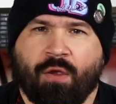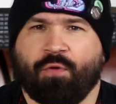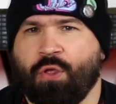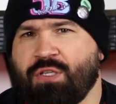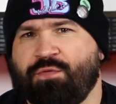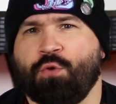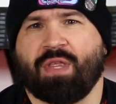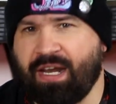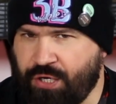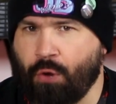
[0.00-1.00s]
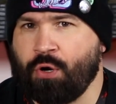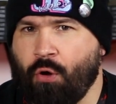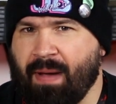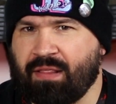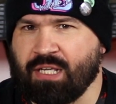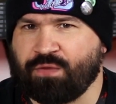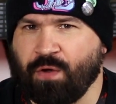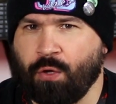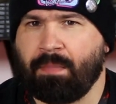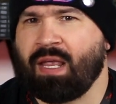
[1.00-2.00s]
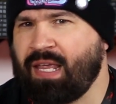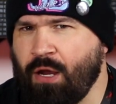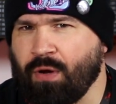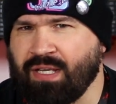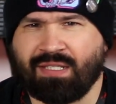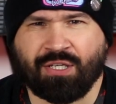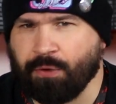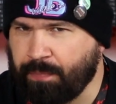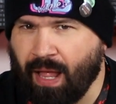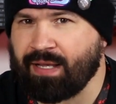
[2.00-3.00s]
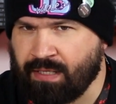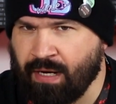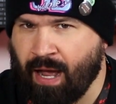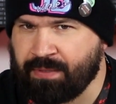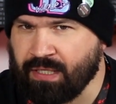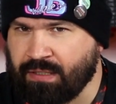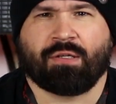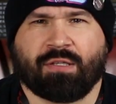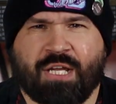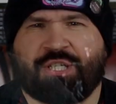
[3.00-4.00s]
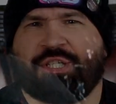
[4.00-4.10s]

for those of you that don't know about this film, here is your plot synopsis. Let's